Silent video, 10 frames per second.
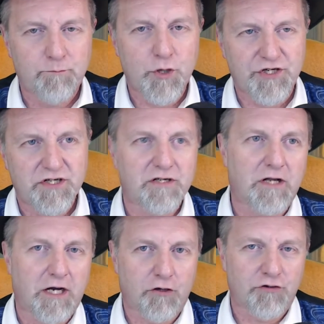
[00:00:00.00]

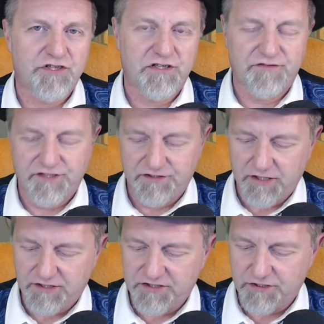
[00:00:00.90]

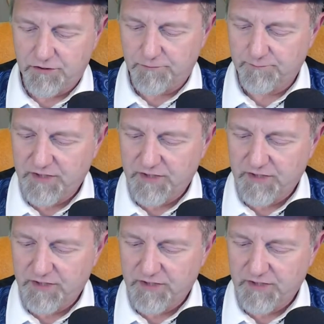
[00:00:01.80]
putlockertv.to.